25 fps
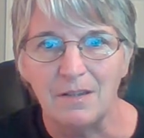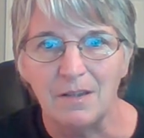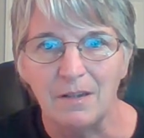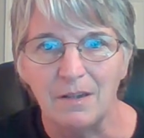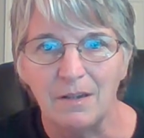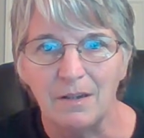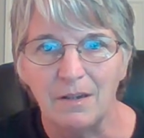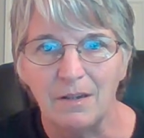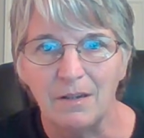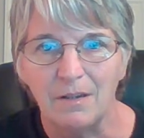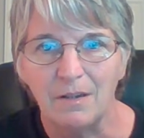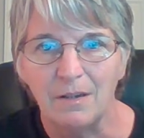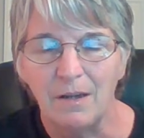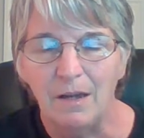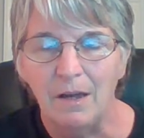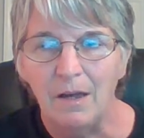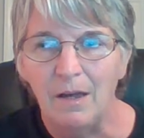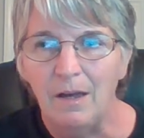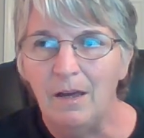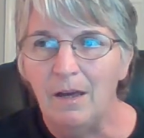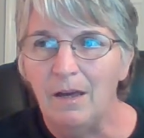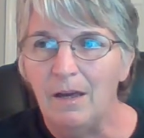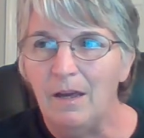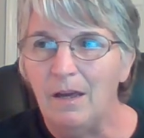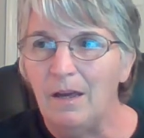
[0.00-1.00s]
in it,
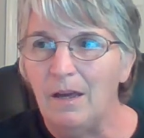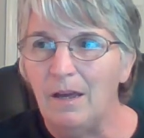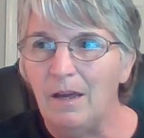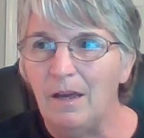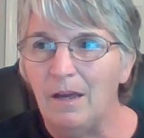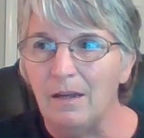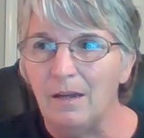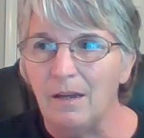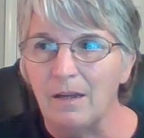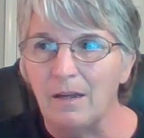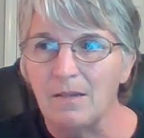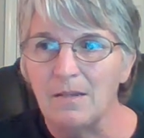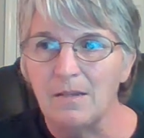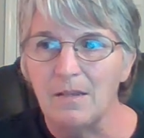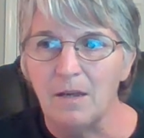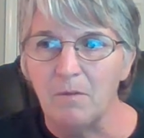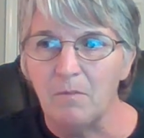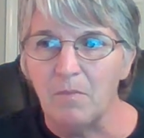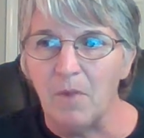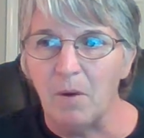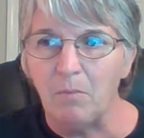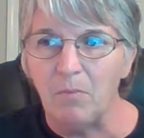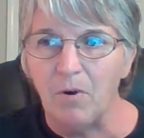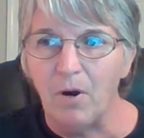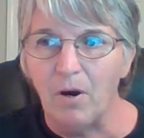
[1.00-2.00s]
and I set
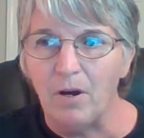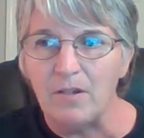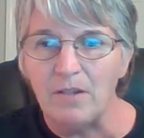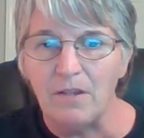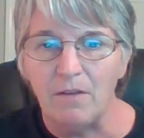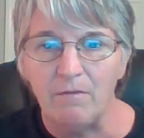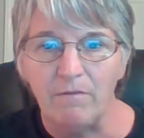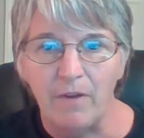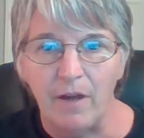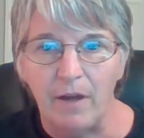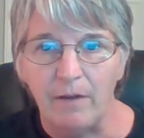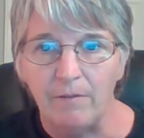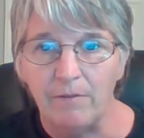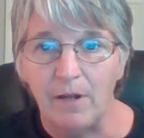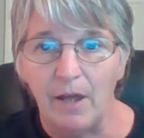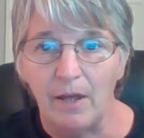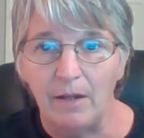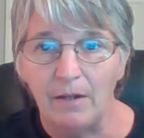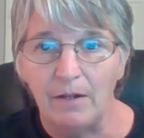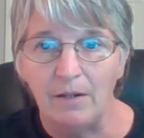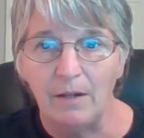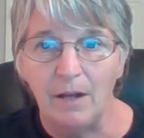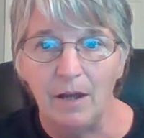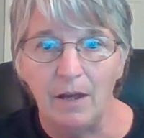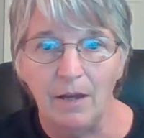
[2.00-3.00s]
my price at
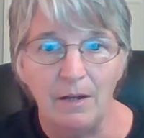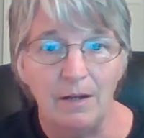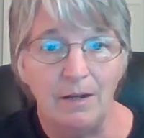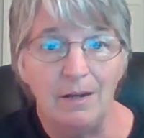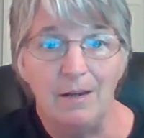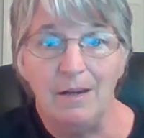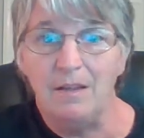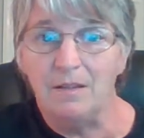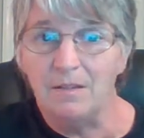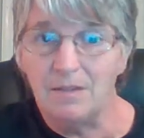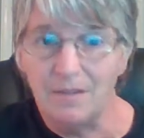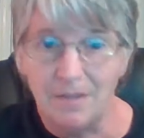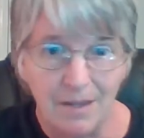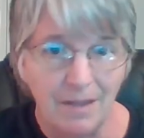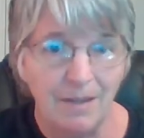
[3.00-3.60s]
$5.99, and it